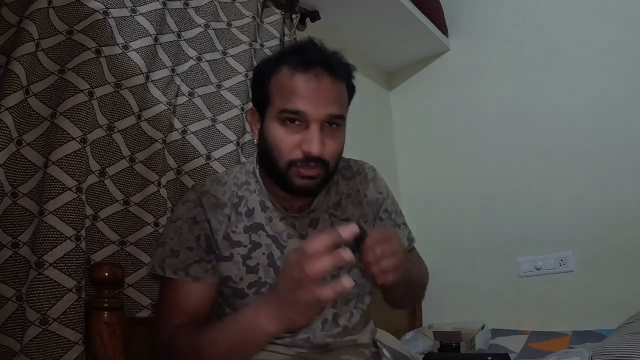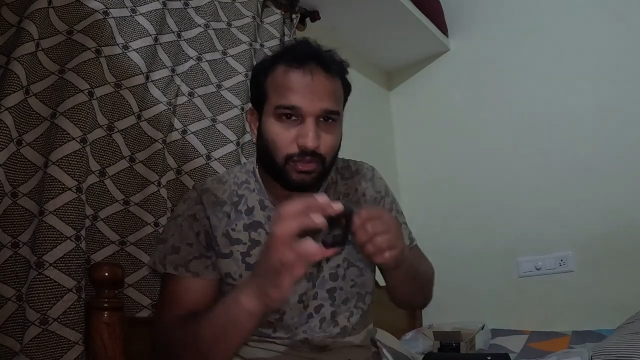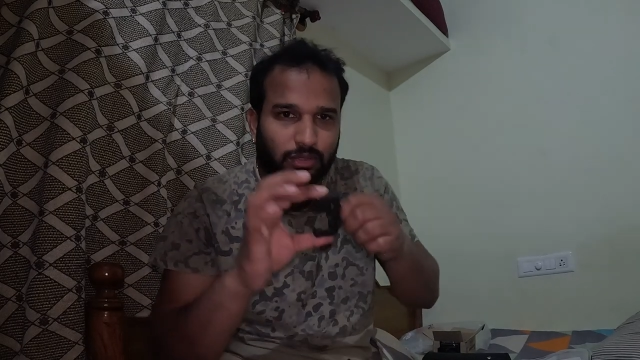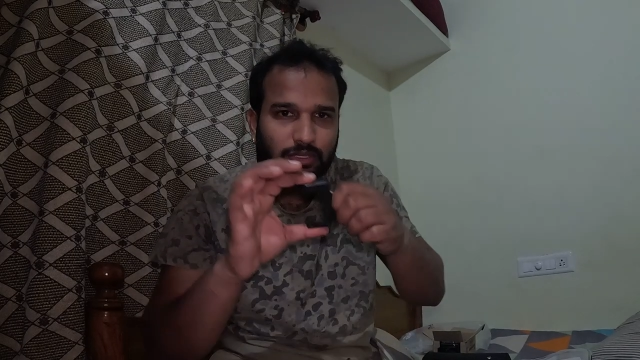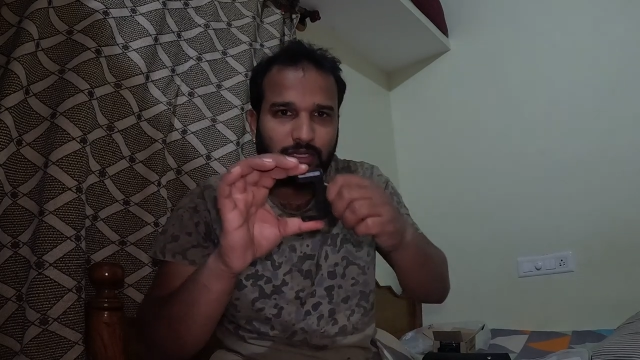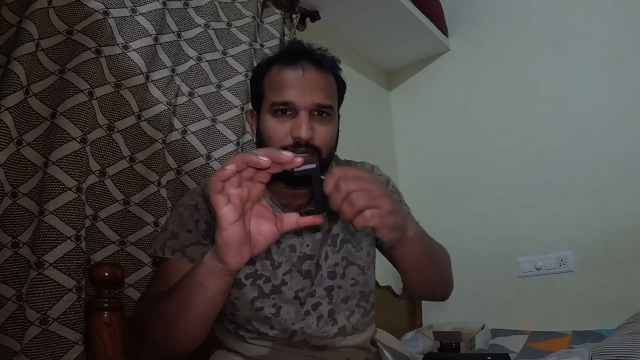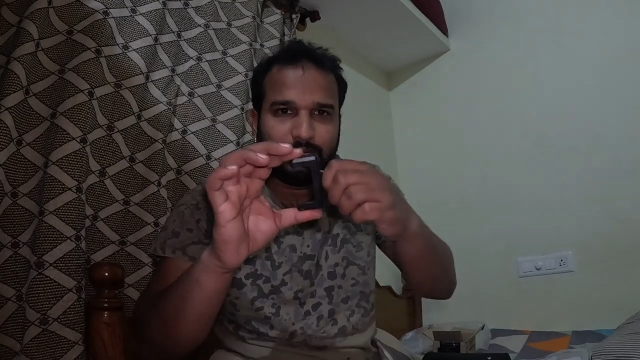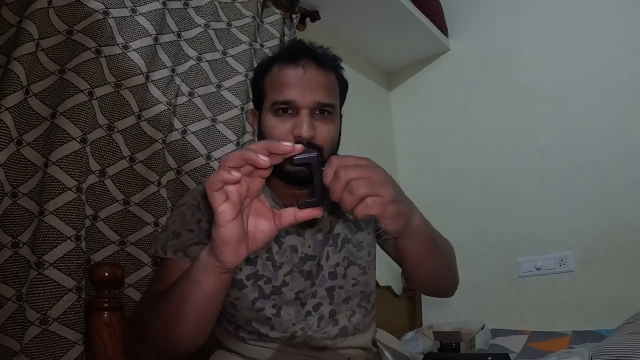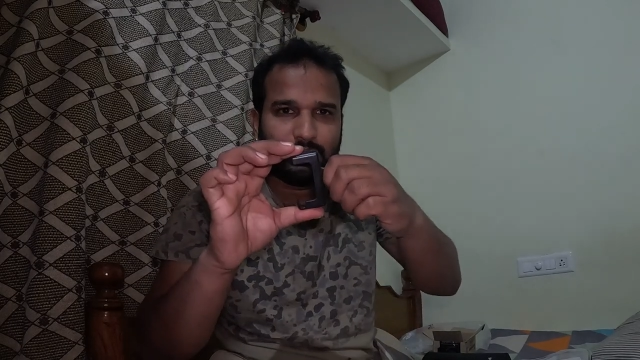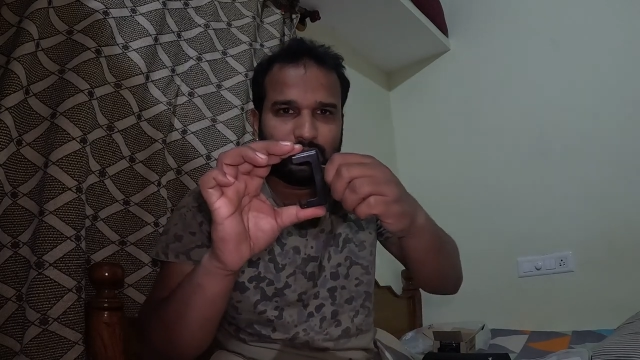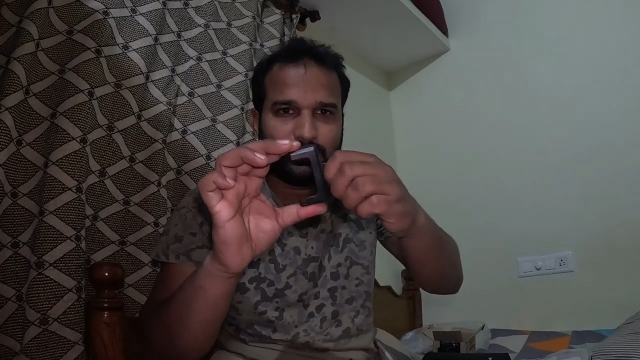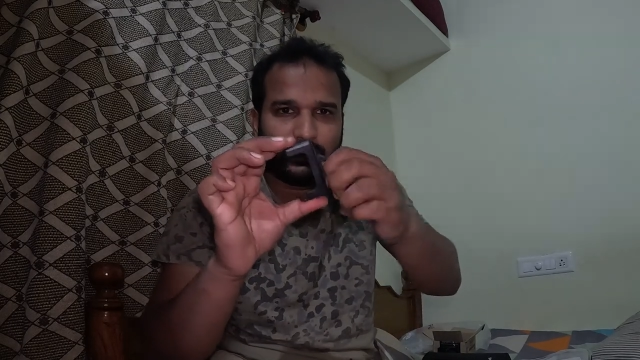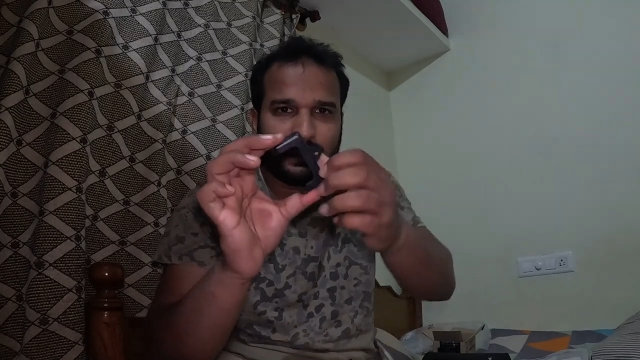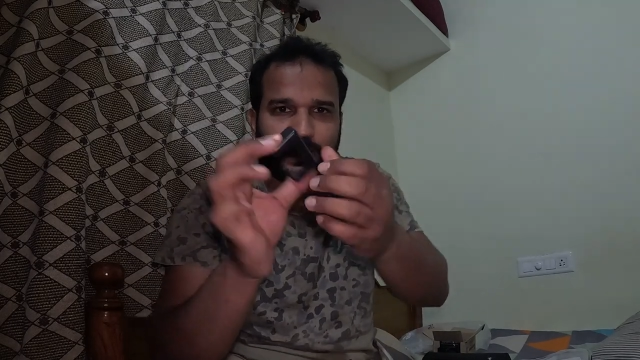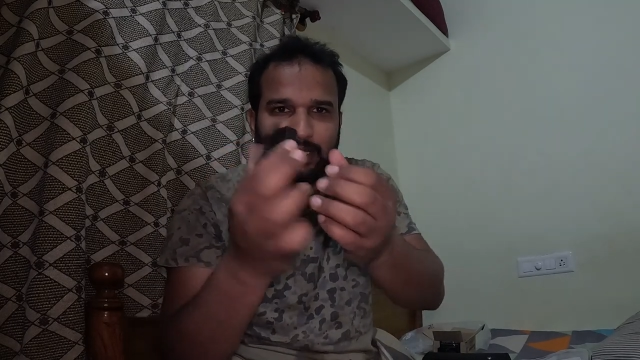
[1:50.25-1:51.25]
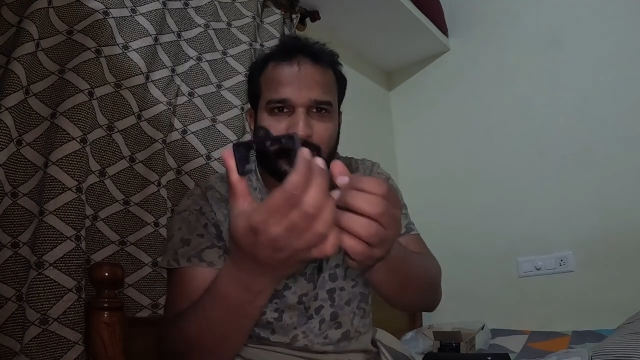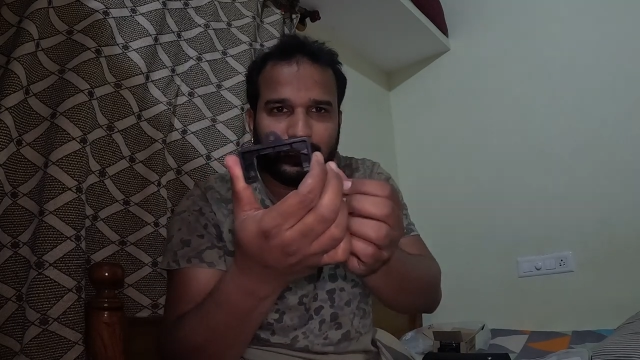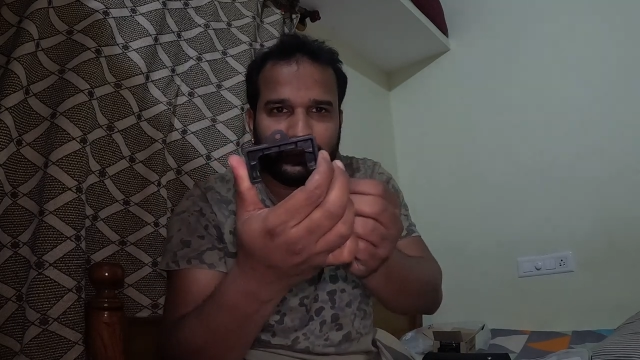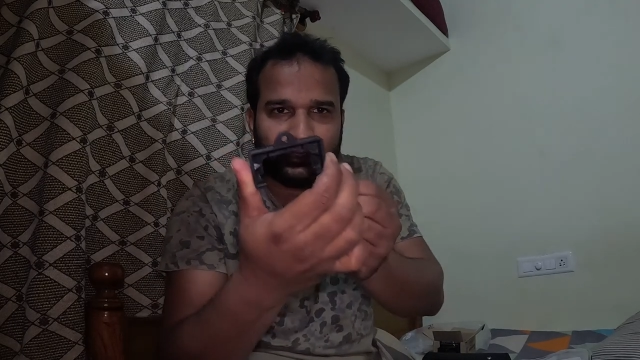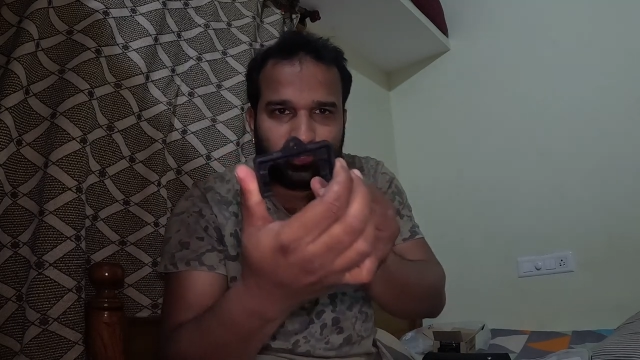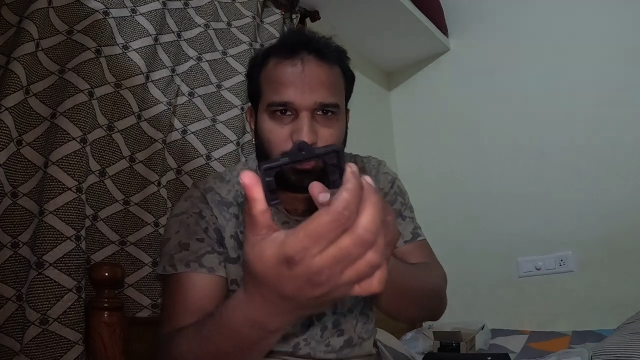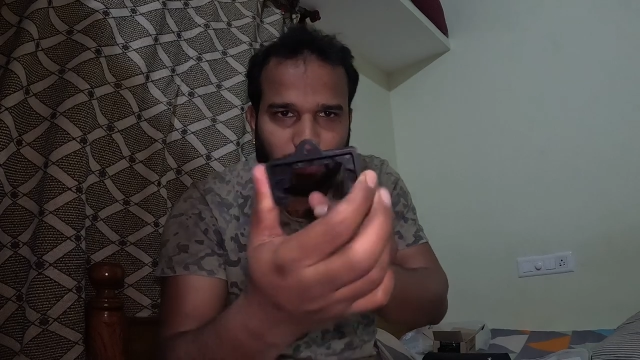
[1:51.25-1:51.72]
look little sturdy
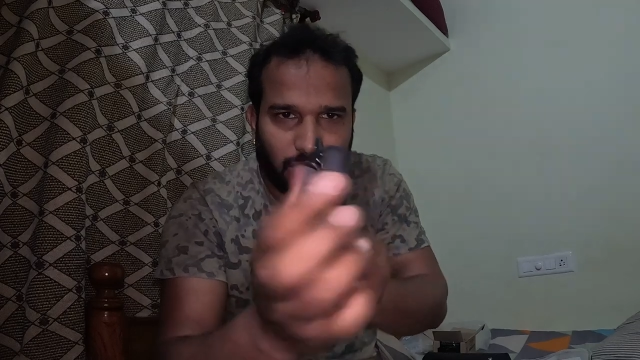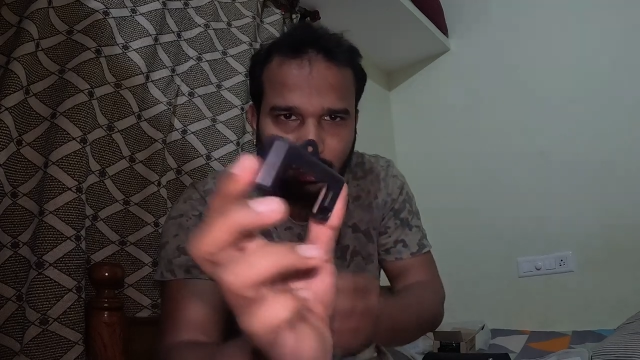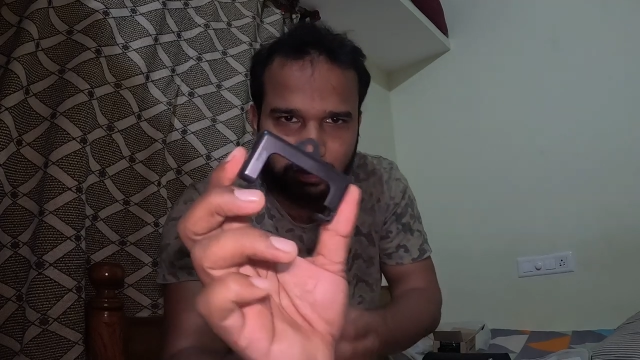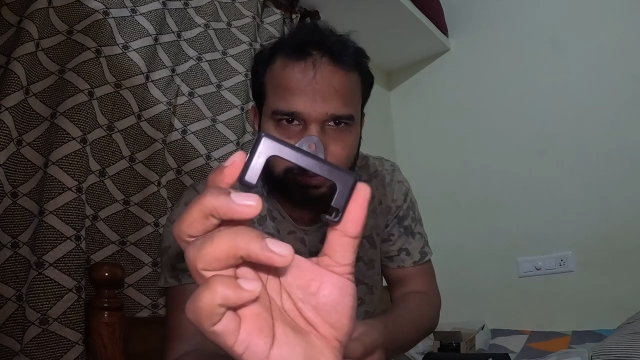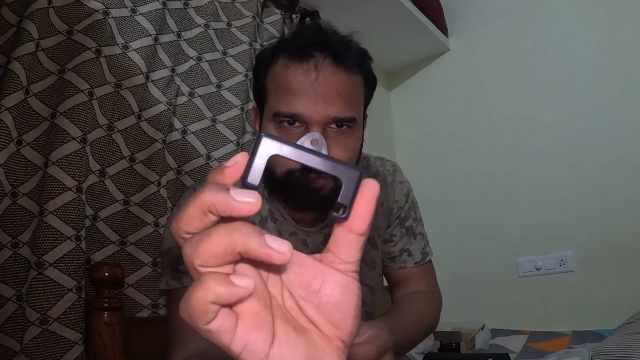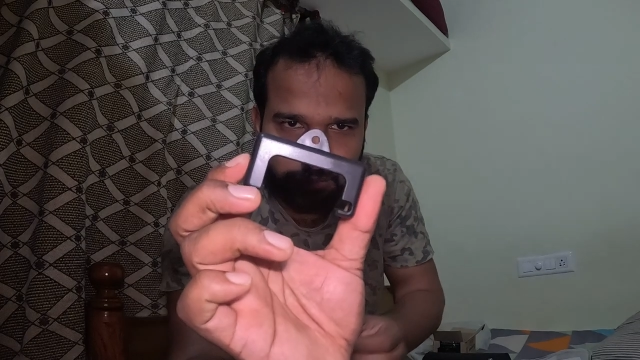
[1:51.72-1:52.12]
and strong